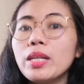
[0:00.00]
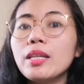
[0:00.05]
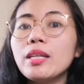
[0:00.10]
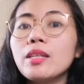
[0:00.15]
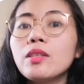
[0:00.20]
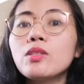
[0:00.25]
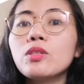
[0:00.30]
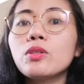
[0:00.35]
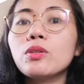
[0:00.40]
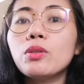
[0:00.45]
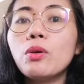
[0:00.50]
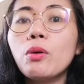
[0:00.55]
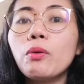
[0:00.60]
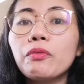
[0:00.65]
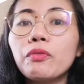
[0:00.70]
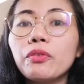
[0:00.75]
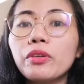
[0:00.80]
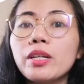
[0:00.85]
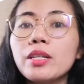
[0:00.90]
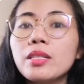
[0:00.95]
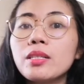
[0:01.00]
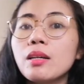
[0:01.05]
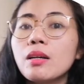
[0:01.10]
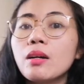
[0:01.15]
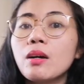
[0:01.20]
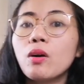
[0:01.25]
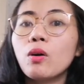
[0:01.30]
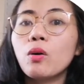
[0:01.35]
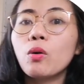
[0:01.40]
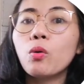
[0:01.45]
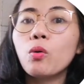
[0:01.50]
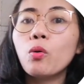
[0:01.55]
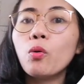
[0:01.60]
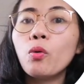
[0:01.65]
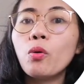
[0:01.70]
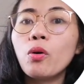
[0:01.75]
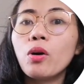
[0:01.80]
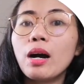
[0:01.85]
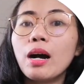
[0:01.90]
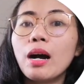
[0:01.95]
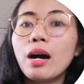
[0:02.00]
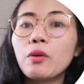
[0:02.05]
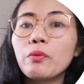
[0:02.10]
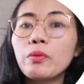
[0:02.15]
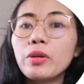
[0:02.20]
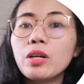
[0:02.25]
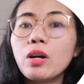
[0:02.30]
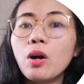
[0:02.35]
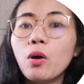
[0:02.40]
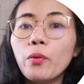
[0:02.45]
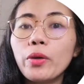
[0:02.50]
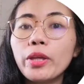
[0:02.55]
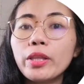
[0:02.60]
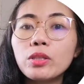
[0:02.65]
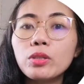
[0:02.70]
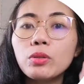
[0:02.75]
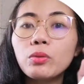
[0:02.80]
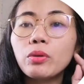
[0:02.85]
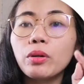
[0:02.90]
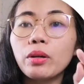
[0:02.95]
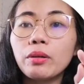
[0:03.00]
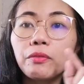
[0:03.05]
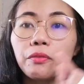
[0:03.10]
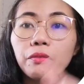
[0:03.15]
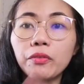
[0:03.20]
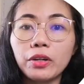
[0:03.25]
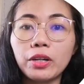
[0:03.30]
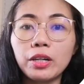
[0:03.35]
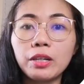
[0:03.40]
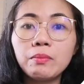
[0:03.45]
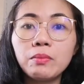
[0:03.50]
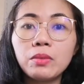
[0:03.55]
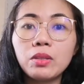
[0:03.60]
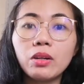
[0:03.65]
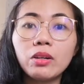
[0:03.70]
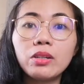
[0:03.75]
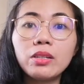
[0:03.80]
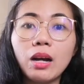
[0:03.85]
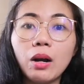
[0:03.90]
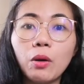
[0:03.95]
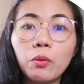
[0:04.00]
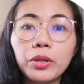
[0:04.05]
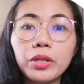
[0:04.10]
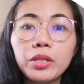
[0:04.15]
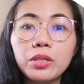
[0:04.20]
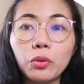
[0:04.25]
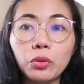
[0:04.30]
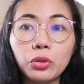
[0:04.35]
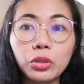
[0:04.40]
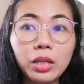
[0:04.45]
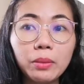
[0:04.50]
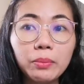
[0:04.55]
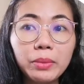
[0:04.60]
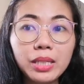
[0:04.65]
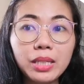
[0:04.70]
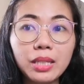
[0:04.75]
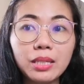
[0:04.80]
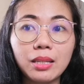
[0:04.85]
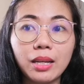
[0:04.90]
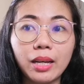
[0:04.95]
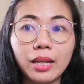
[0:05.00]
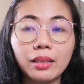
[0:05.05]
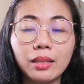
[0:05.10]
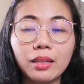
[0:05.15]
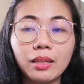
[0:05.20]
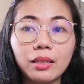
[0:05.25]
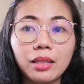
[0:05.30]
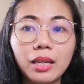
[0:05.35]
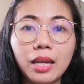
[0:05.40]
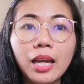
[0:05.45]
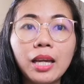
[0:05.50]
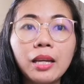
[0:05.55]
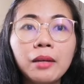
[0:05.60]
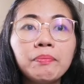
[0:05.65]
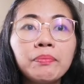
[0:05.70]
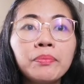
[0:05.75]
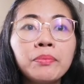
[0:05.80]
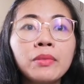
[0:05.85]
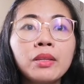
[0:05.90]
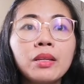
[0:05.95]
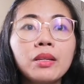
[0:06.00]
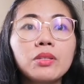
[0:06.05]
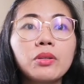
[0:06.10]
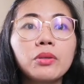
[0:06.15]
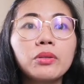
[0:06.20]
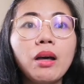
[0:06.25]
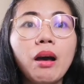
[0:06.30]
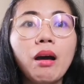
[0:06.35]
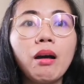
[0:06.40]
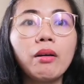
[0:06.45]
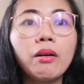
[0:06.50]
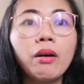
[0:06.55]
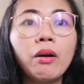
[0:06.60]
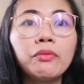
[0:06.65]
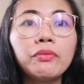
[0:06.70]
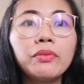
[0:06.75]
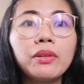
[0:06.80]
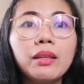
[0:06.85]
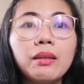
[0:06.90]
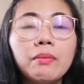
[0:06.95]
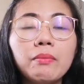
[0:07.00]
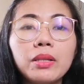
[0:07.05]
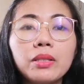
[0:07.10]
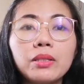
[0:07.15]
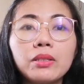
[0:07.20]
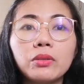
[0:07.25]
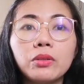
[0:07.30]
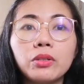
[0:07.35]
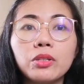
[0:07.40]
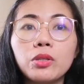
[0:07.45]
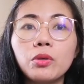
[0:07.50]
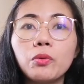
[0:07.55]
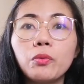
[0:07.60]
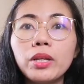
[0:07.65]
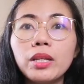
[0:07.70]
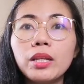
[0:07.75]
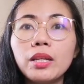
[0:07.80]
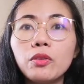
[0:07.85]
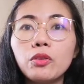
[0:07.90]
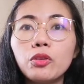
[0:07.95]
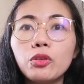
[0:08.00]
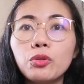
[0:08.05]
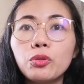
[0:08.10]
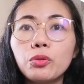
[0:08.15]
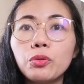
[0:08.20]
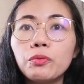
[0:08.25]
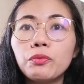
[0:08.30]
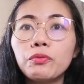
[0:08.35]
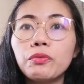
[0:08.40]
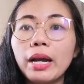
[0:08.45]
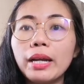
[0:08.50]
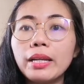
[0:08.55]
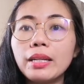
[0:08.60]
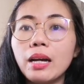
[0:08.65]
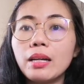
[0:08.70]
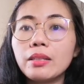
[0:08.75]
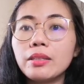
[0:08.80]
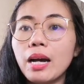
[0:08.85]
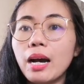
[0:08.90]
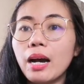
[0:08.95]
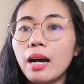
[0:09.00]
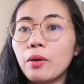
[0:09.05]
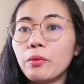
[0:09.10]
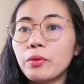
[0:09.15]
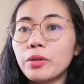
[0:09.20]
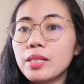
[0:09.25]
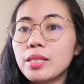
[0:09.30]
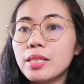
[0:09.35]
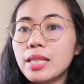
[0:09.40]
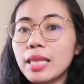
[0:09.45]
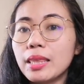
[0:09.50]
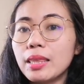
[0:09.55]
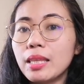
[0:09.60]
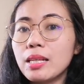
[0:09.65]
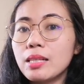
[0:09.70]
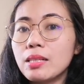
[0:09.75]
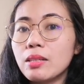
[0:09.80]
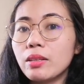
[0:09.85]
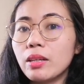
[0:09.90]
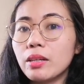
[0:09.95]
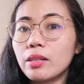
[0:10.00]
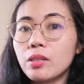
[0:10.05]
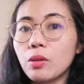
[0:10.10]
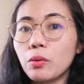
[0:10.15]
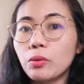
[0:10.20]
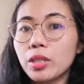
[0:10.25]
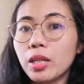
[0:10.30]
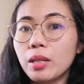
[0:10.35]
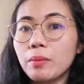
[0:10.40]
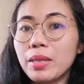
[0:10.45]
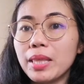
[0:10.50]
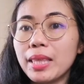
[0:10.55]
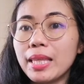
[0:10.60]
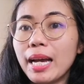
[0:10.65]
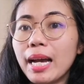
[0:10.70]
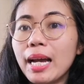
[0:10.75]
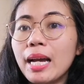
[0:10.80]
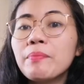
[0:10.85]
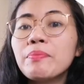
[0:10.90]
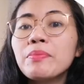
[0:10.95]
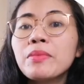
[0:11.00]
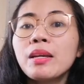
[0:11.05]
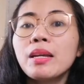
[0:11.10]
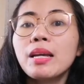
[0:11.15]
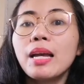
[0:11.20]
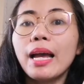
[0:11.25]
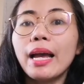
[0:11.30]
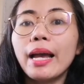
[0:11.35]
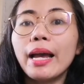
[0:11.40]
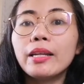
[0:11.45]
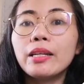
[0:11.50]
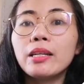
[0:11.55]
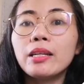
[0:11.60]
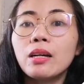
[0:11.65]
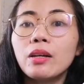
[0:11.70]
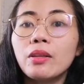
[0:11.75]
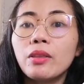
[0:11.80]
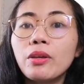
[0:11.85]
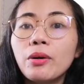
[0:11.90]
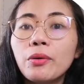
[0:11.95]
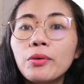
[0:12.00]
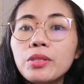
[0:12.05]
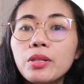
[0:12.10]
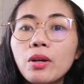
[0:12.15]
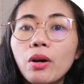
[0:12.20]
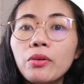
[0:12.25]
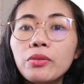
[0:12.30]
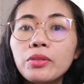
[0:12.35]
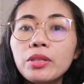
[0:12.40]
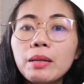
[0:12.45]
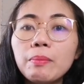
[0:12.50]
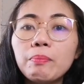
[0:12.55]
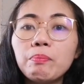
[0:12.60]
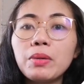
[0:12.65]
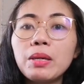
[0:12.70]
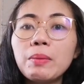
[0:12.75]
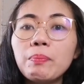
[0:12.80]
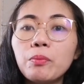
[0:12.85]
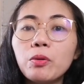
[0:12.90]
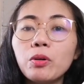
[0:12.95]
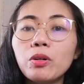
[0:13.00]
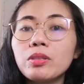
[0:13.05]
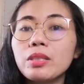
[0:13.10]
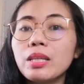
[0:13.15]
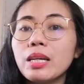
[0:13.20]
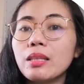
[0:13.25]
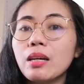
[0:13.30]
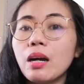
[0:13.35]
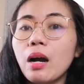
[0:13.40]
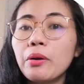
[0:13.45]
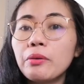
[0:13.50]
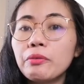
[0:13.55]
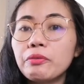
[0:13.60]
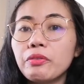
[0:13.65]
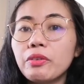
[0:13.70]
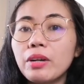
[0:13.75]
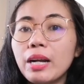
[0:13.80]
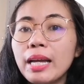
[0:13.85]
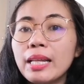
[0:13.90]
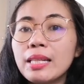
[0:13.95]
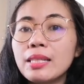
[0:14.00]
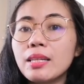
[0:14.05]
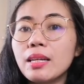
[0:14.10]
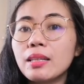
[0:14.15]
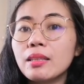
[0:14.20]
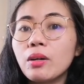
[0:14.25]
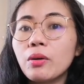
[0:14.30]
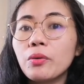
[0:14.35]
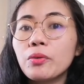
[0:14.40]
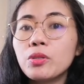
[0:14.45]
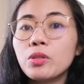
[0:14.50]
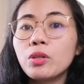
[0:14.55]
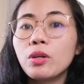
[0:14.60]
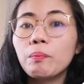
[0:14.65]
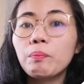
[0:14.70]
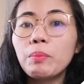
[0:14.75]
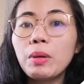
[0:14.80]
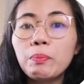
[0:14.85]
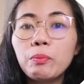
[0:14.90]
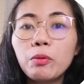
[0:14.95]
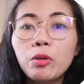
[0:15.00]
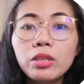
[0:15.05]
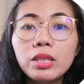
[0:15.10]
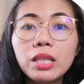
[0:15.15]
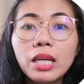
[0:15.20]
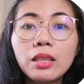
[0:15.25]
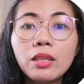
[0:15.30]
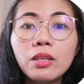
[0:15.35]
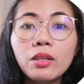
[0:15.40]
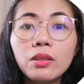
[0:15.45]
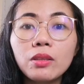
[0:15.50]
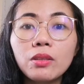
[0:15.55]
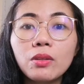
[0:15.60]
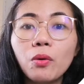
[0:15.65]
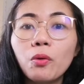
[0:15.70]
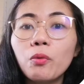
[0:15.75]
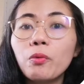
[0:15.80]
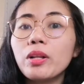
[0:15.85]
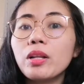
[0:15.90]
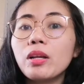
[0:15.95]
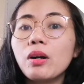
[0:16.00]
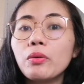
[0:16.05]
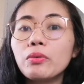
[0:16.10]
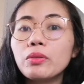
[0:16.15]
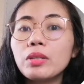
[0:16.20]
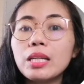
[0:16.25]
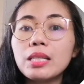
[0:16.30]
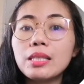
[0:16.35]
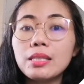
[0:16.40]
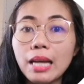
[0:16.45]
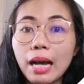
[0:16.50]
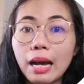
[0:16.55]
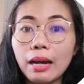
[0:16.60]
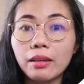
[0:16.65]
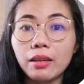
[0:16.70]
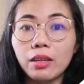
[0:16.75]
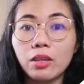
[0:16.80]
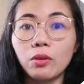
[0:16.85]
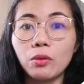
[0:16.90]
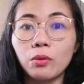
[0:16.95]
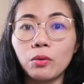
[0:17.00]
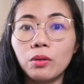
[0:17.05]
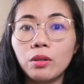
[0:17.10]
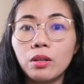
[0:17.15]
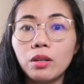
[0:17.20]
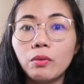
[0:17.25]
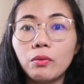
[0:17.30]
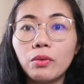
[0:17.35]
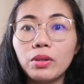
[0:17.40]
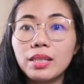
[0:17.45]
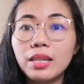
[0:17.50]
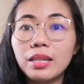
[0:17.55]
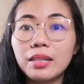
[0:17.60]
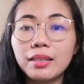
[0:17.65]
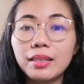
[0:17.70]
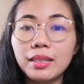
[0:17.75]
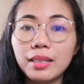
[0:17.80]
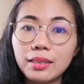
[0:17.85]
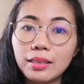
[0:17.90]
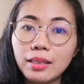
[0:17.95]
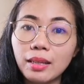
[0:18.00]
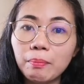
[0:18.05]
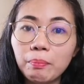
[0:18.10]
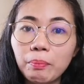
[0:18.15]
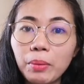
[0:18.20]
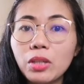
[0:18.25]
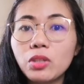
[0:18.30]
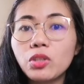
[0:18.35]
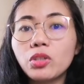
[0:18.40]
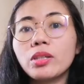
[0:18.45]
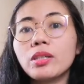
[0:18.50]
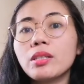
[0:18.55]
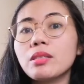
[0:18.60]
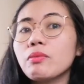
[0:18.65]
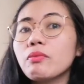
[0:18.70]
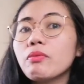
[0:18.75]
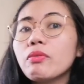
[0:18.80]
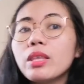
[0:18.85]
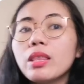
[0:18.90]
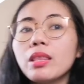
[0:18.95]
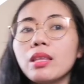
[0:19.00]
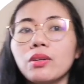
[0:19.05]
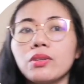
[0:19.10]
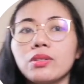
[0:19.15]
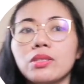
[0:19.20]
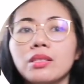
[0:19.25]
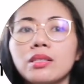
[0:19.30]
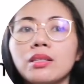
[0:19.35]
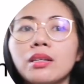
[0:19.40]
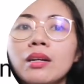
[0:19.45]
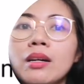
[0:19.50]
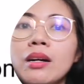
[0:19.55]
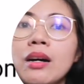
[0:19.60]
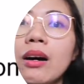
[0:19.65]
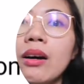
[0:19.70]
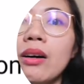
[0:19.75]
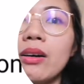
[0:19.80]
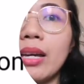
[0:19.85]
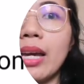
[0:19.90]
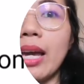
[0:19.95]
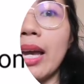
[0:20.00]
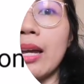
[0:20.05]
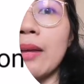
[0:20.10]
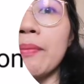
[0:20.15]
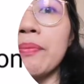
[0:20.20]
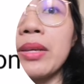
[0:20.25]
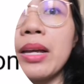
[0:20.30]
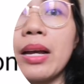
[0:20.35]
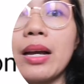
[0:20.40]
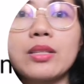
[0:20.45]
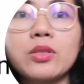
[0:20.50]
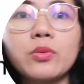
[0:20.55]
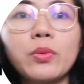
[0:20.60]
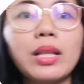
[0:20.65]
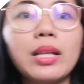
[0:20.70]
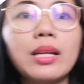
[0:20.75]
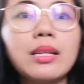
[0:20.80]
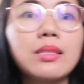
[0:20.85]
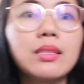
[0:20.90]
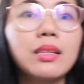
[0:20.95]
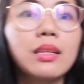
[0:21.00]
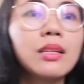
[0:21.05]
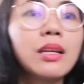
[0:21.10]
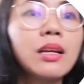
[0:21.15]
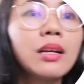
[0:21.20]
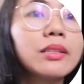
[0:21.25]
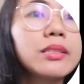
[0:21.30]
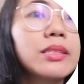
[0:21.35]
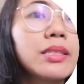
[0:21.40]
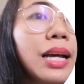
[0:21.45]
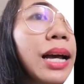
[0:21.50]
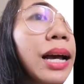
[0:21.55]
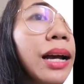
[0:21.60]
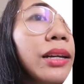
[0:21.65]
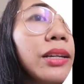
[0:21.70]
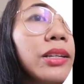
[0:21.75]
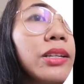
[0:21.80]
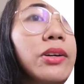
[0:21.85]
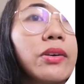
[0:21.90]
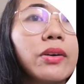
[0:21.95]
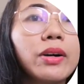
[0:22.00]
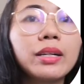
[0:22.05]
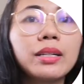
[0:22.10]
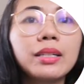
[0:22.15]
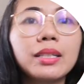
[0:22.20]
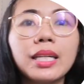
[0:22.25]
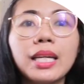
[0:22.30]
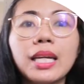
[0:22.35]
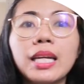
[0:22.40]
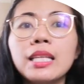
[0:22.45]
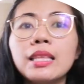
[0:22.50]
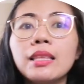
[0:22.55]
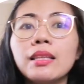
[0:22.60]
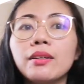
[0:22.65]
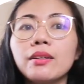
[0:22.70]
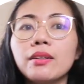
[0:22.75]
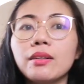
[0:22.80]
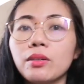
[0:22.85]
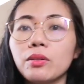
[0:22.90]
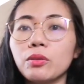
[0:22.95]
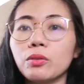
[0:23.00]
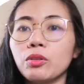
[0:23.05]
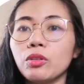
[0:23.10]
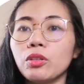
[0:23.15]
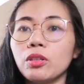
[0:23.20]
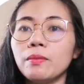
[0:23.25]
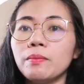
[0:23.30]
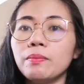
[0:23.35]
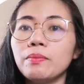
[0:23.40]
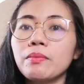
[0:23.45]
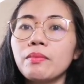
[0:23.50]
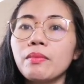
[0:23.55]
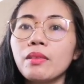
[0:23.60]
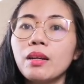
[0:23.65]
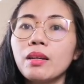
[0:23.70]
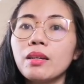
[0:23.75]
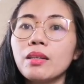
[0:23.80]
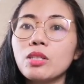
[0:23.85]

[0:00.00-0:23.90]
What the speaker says: or we need to know first who are we going to confirm on our social media site. Okay, so the off limit rule. So we need to find our settings on our social media, and those only people that are friends, those people that you know will only tag you with the recent pictures, videos. Okay, as well as the tag your it rule.